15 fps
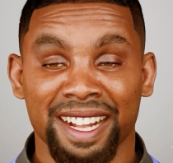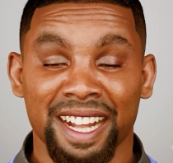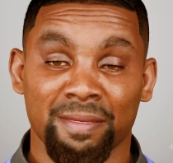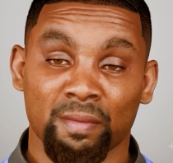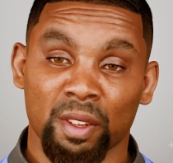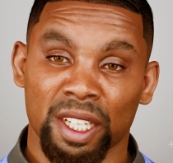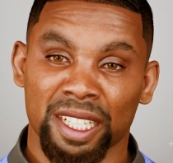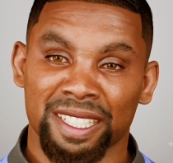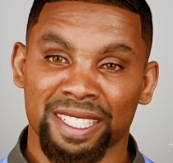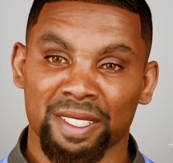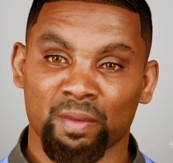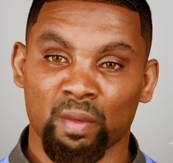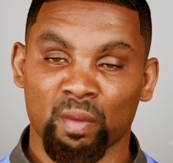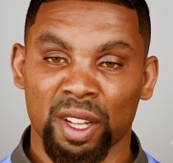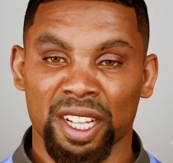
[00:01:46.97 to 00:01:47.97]
and I'm going to
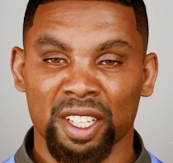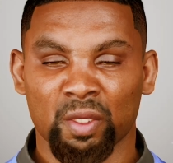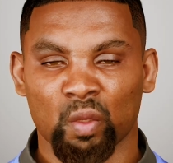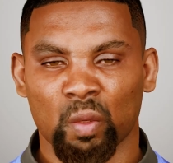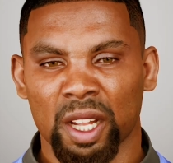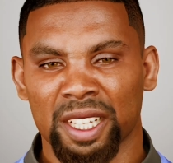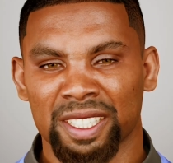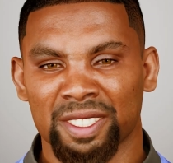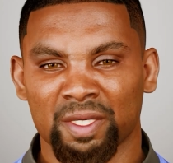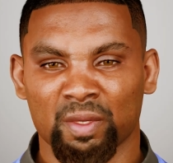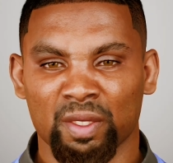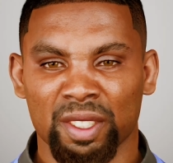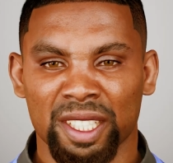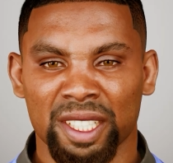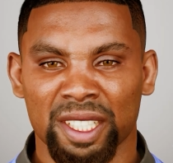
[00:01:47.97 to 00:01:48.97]
see what the quality
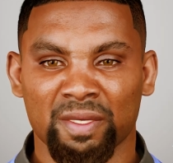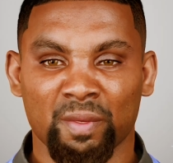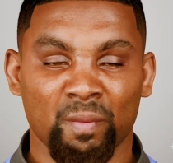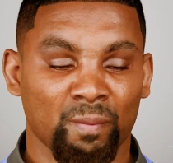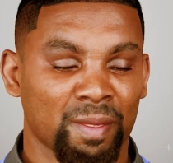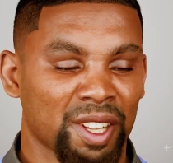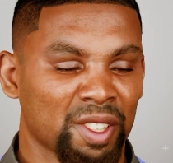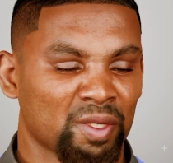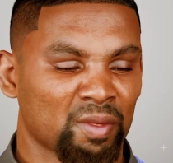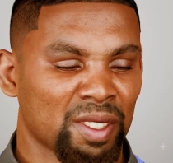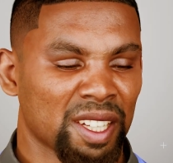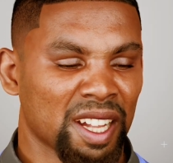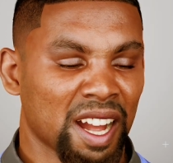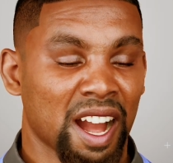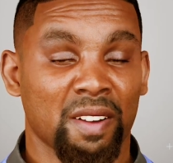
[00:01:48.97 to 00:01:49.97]
looks like compared to
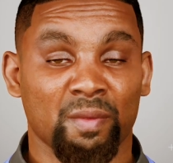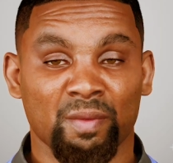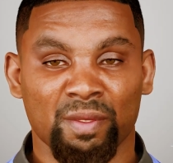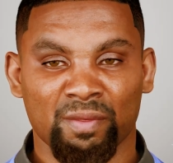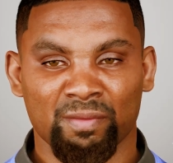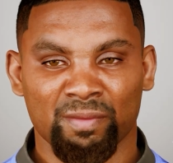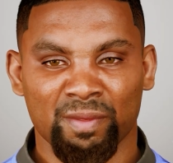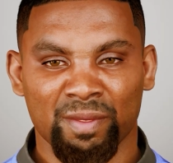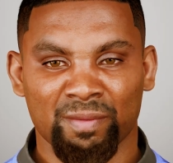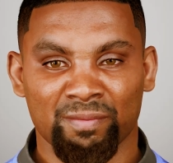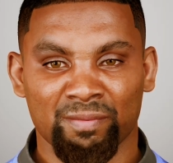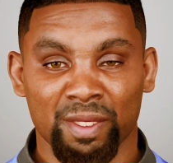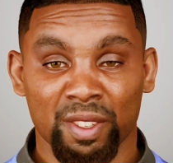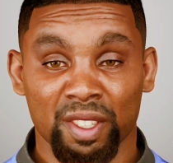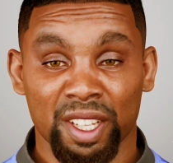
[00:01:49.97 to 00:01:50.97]
the Android
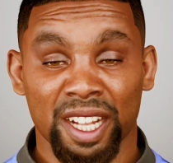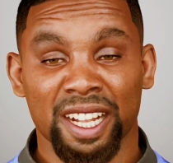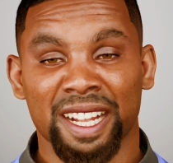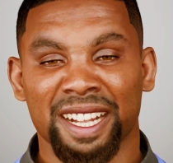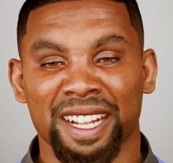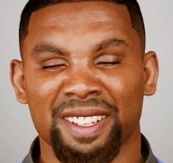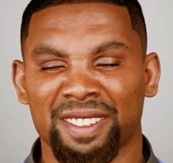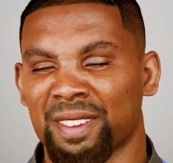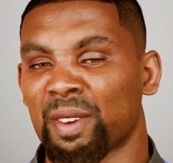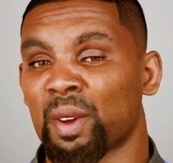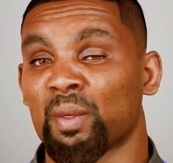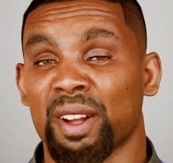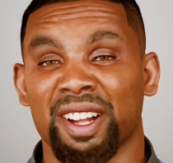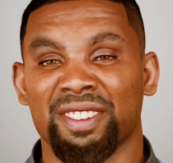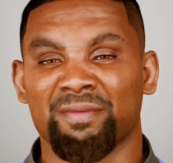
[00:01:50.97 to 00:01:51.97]
phone because it's
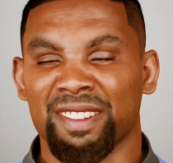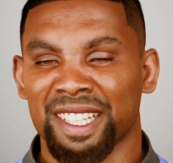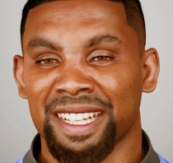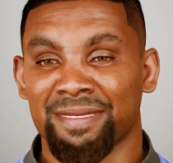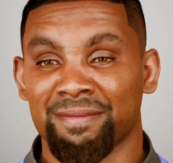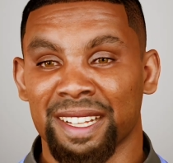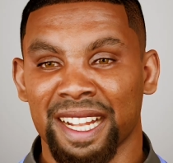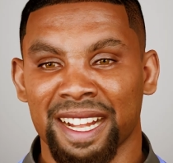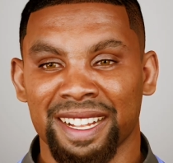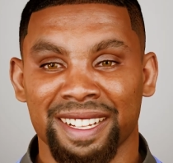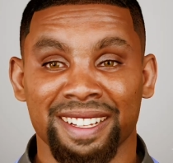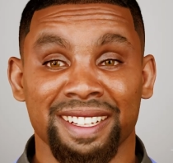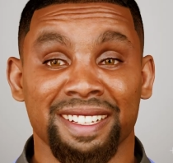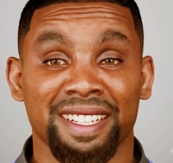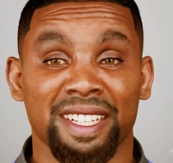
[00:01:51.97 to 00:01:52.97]
always seemed
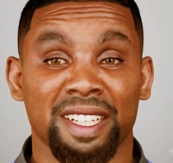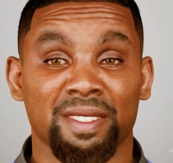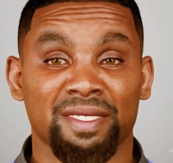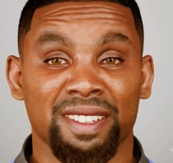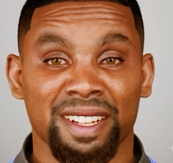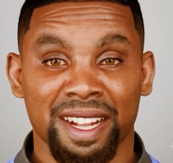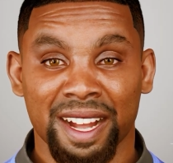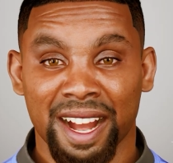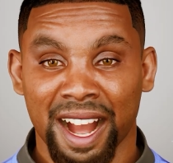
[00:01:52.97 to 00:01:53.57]
like it, the